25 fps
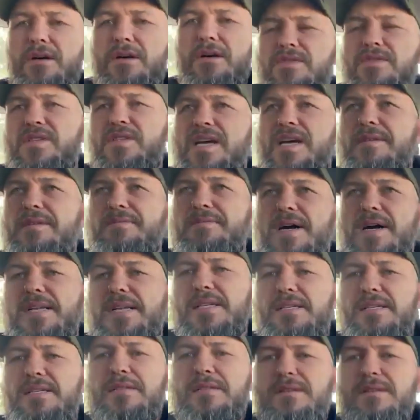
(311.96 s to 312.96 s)
would say
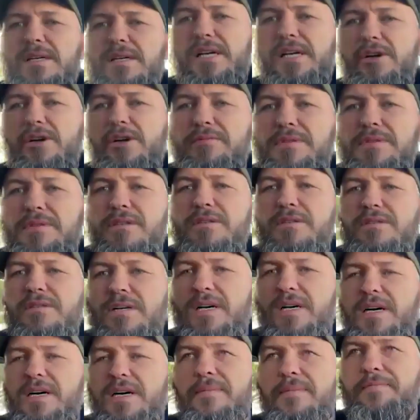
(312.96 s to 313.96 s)
money helped,
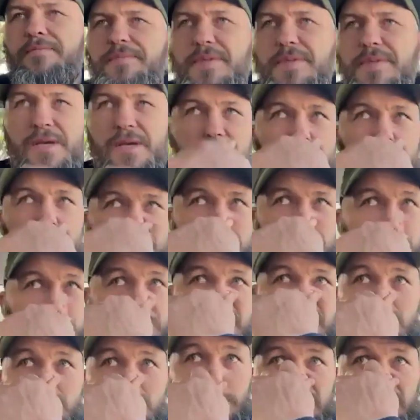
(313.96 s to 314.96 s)

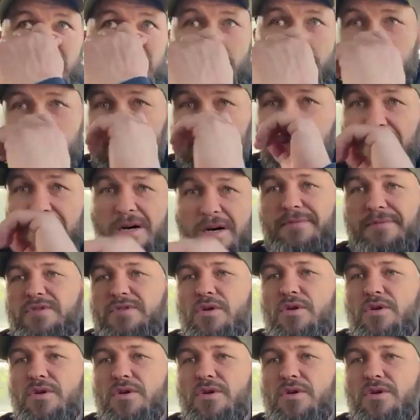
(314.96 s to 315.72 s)
because I've talked to